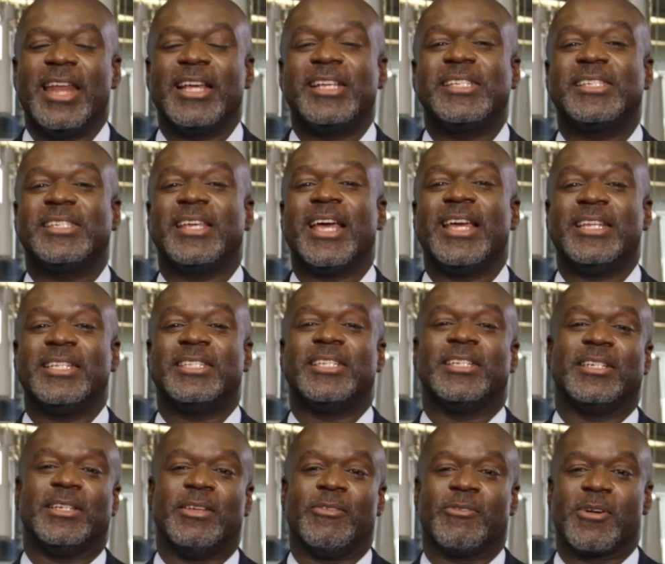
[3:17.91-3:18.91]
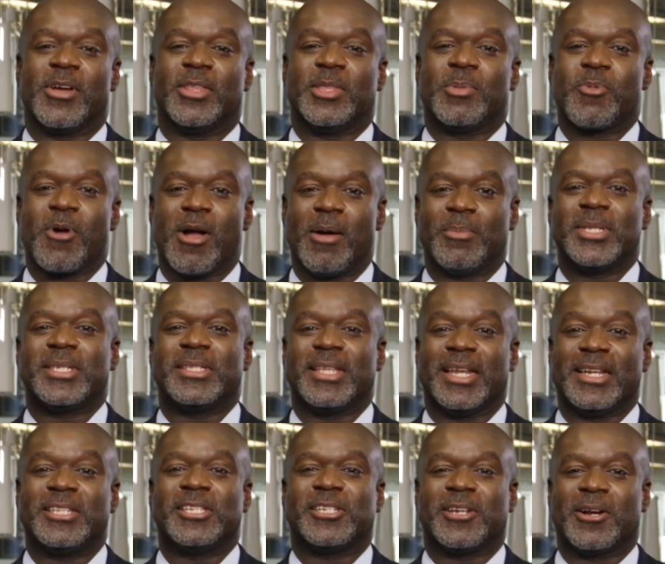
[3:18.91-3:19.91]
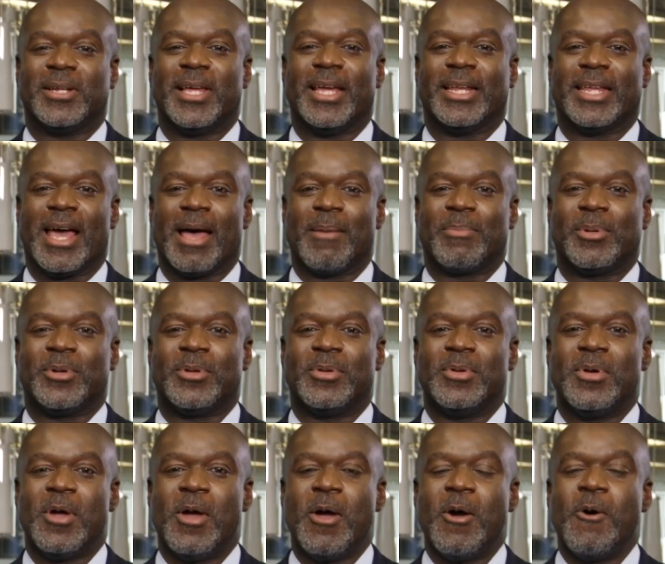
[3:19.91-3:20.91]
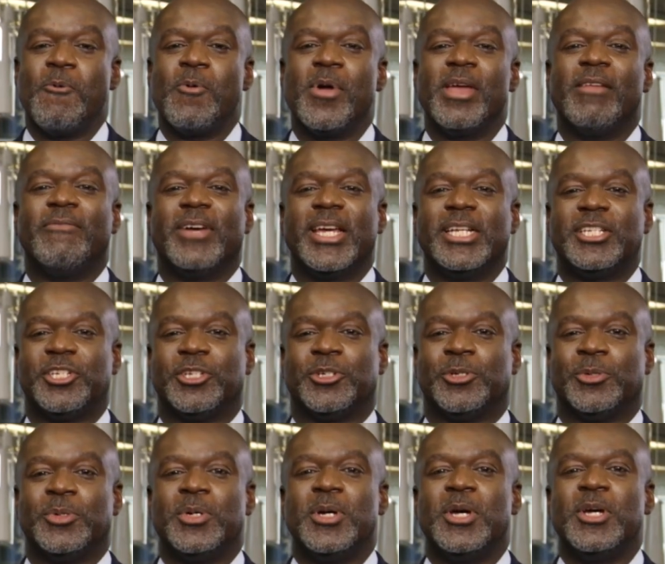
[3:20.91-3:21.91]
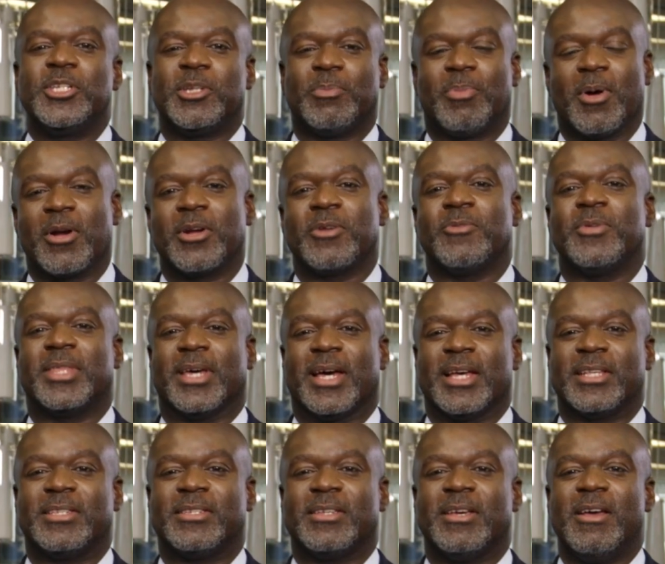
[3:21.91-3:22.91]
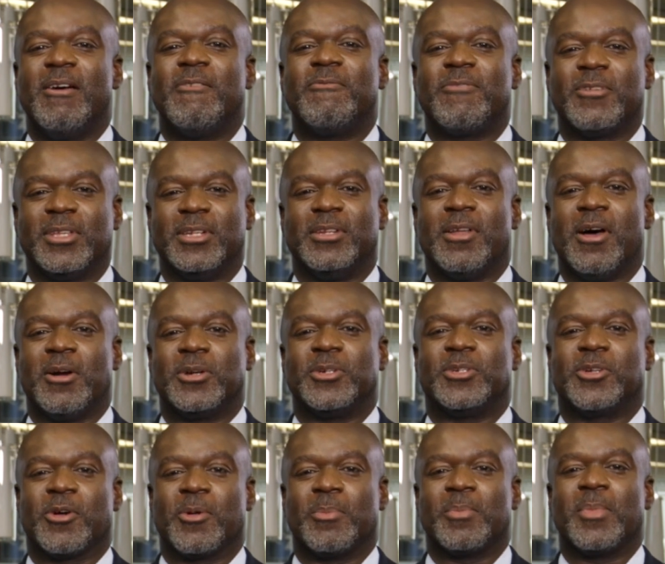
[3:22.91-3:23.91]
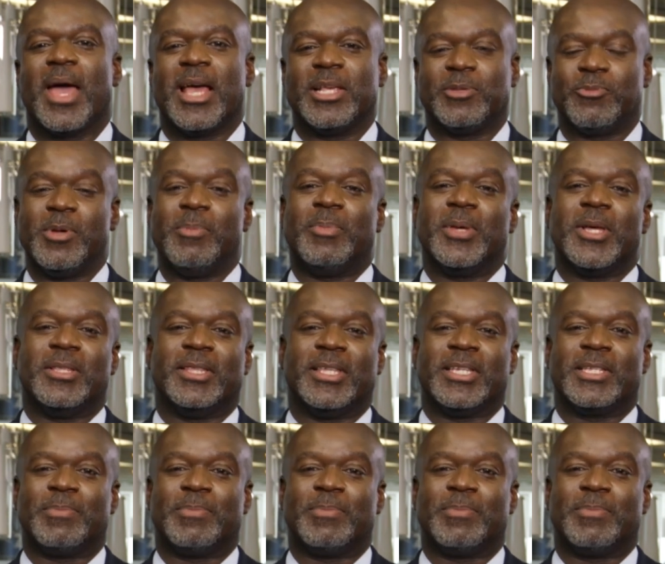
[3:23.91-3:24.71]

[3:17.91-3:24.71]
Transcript: and excited to deliver on the promise that is Starlight Capital. We invite you to partner with us for the long term as we build